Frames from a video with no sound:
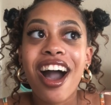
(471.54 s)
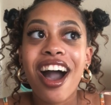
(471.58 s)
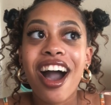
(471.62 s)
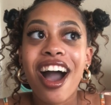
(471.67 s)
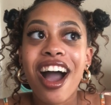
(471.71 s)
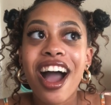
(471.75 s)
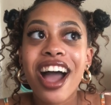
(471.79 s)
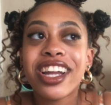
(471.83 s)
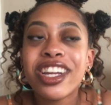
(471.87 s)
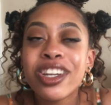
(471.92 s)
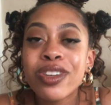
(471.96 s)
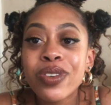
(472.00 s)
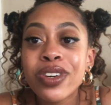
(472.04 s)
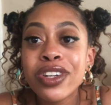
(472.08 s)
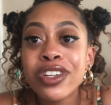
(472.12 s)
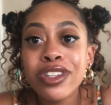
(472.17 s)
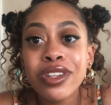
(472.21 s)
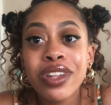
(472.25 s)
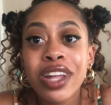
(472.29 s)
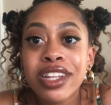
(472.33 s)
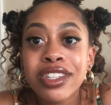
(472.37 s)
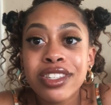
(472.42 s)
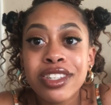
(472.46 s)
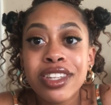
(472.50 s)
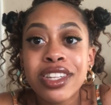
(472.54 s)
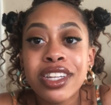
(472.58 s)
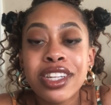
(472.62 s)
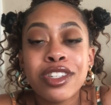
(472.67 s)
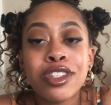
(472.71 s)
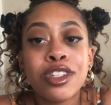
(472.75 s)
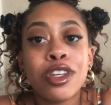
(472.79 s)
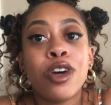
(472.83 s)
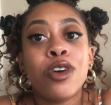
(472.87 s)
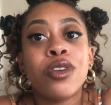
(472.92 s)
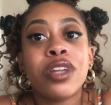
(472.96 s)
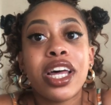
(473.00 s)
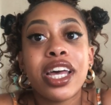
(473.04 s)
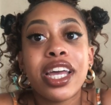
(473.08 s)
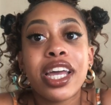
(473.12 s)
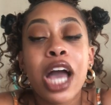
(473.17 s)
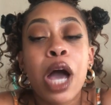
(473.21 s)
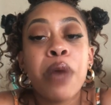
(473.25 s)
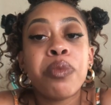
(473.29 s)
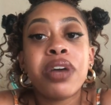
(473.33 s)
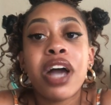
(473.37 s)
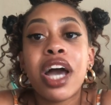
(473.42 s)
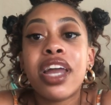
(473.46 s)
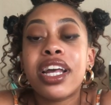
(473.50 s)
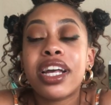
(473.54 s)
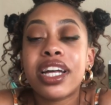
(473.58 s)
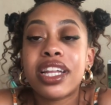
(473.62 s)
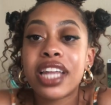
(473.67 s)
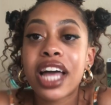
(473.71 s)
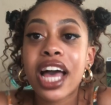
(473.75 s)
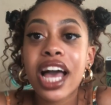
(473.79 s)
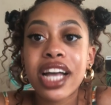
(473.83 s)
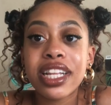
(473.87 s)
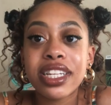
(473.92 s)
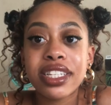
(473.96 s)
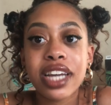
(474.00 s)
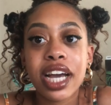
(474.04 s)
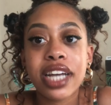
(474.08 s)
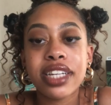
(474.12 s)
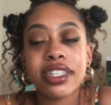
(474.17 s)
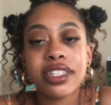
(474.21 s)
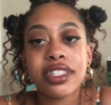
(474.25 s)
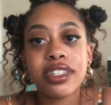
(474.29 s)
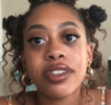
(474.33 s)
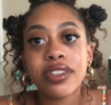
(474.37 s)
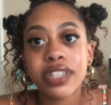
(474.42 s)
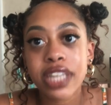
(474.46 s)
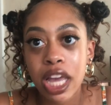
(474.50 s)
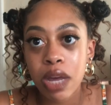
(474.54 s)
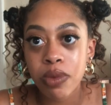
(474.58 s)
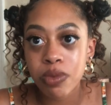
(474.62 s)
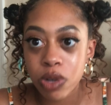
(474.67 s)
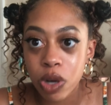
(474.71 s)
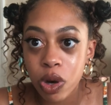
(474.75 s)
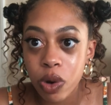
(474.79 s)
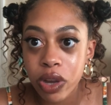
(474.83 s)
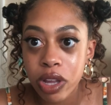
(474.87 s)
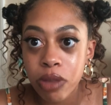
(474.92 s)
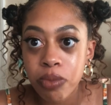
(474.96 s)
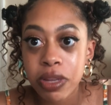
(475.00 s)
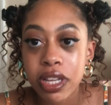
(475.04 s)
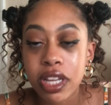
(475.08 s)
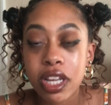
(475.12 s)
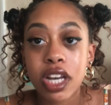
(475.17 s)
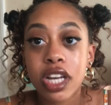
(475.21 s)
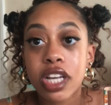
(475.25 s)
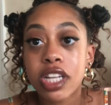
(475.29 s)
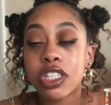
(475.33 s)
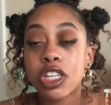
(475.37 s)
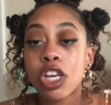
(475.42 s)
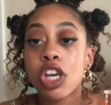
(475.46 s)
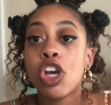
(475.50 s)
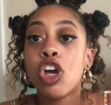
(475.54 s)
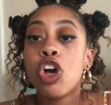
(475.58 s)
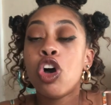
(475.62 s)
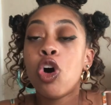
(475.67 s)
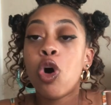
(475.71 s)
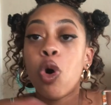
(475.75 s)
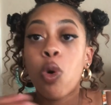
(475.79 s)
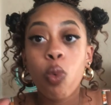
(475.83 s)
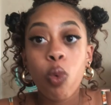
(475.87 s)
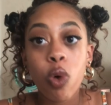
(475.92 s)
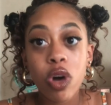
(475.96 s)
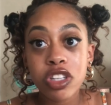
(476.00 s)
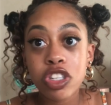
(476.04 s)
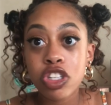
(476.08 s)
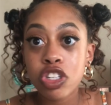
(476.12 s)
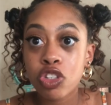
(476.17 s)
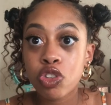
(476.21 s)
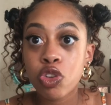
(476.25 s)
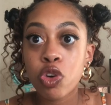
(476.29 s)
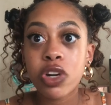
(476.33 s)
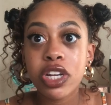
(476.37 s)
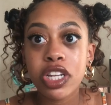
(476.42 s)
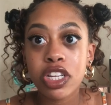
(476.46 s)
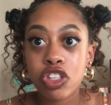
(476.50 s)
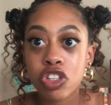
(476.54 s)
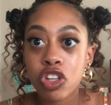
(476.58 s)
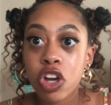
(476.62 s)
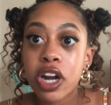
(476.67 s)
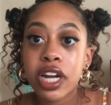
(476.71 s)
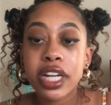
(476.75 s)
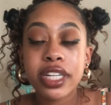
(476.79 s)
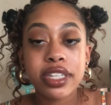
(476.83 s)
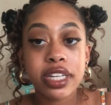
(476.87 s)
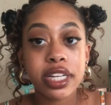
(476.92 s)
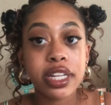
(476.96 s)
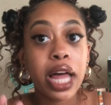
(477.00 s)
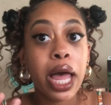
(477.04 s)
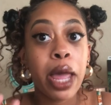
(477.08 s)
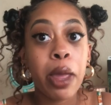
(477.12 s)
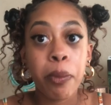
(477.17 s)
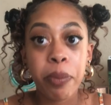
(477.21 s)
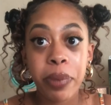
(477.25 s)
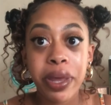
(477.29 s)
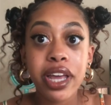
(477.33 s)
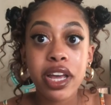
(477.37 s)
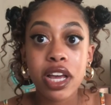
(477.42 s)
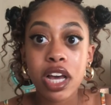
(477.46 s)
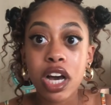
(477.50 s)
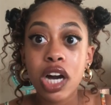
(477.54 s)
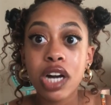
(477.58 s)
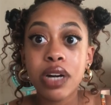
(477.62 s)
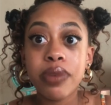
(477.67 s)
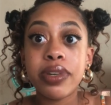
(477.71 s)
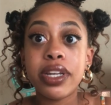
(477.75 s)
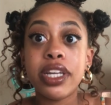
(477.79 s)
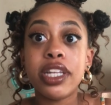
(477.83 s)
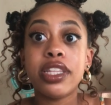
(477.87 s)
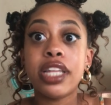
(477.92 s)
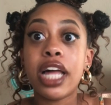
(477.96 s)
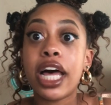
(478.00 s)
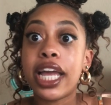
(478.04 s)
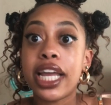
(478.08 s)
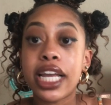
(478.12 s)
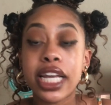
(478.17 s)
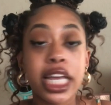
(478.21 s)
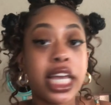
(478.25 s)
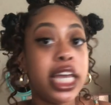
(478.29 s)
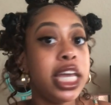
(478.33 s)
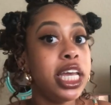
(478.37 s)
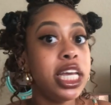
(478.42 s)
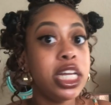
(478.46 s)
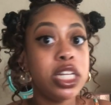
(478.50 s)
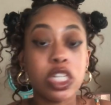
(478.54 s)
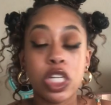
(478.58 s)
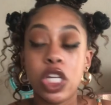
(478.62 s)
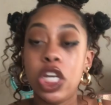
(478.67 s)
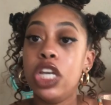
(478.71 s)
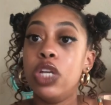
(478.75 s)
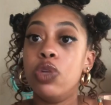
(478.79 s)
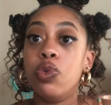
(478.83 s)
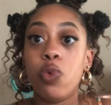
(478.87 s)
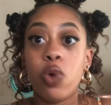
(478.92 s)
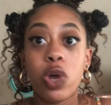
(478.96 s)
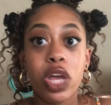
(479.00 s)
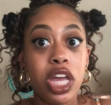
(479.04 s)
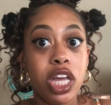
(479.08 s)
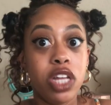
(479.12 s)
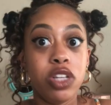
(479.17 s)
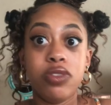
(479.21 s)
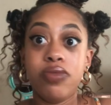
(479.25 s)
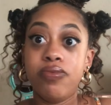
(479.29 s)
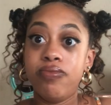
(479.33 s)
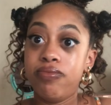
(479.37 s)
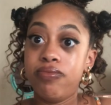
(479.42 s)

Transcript: I didn't want to do that to them. So like I'm kind of glad that I still kept going because once the story started to like pick up, like it it it